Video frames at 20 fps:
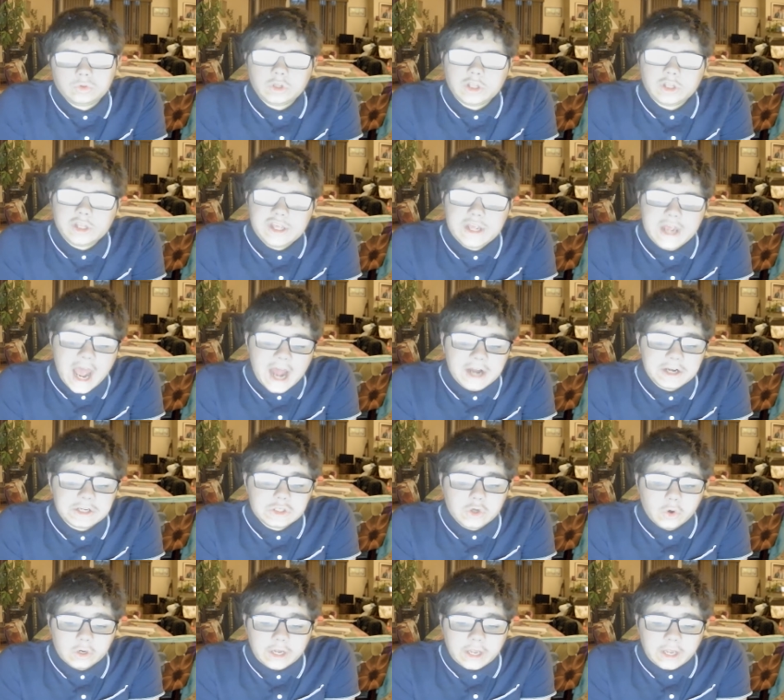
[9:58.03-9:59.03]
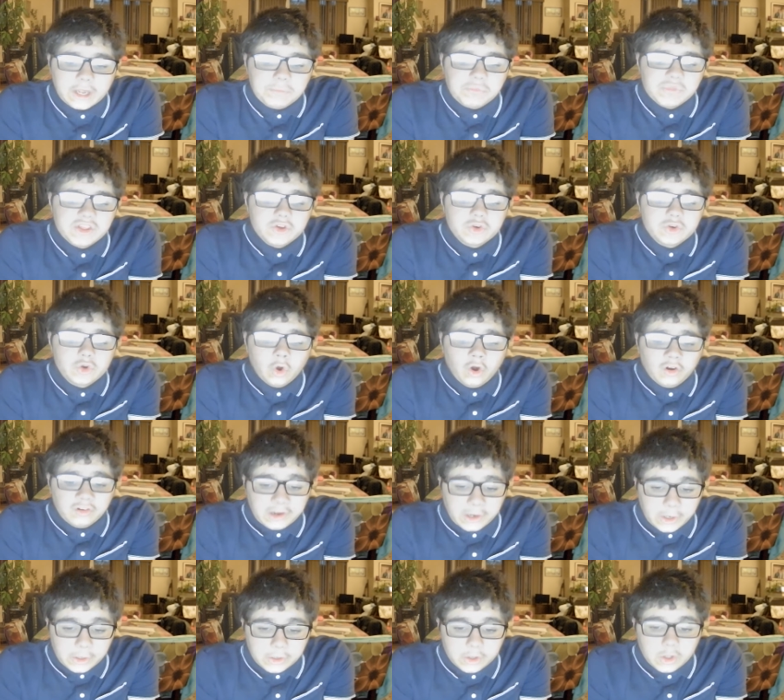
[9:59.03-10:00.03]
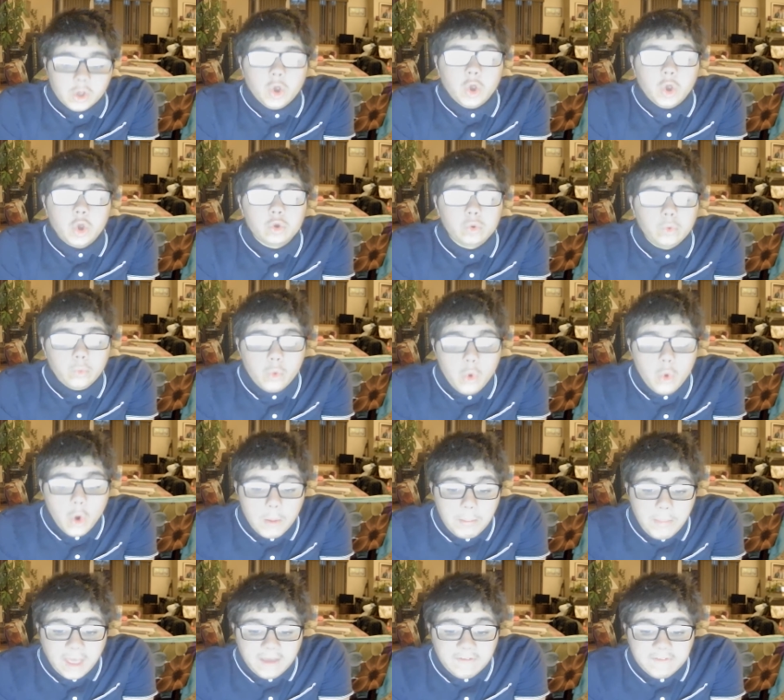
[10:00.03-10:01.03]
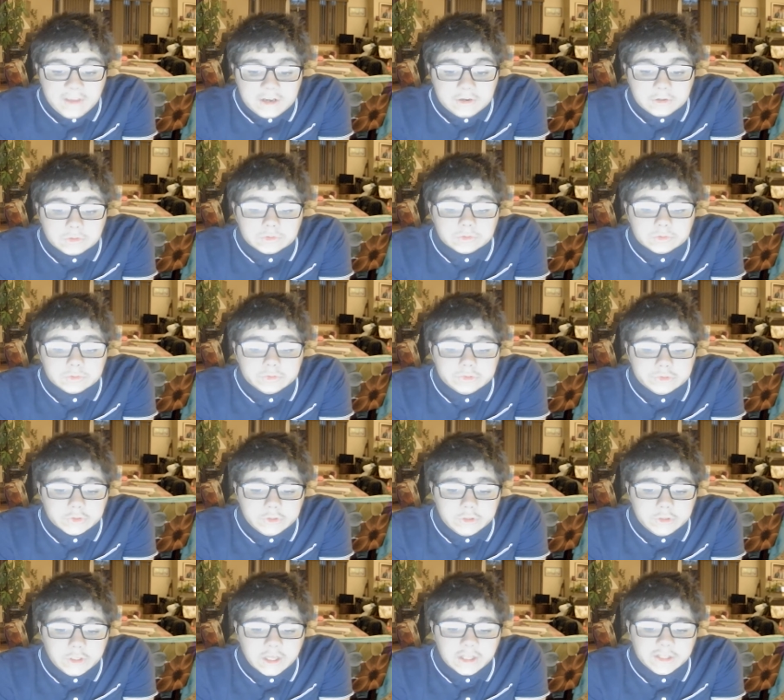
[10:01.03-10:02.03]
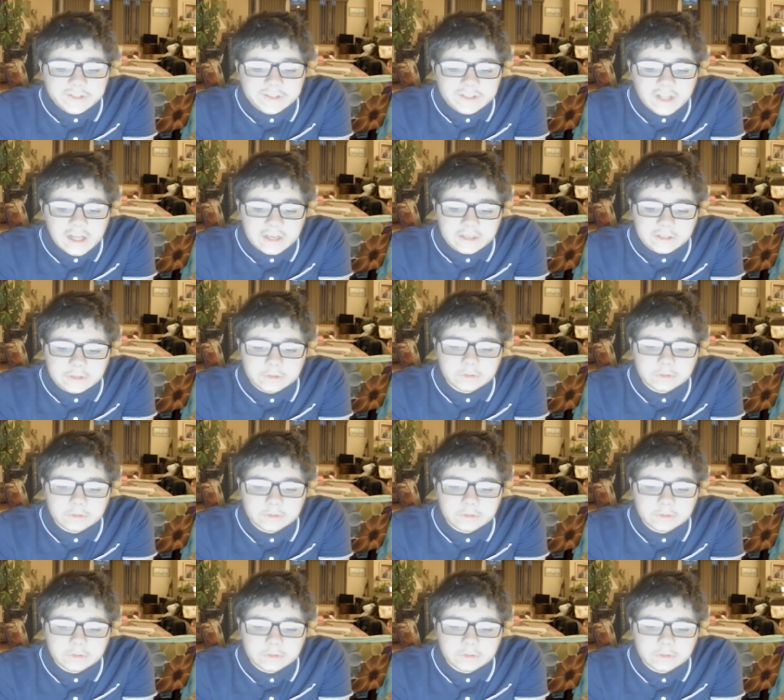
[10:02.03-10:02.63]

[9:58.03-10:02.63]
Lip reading: He had a daughter named Theodora, who married Uzun Hasan.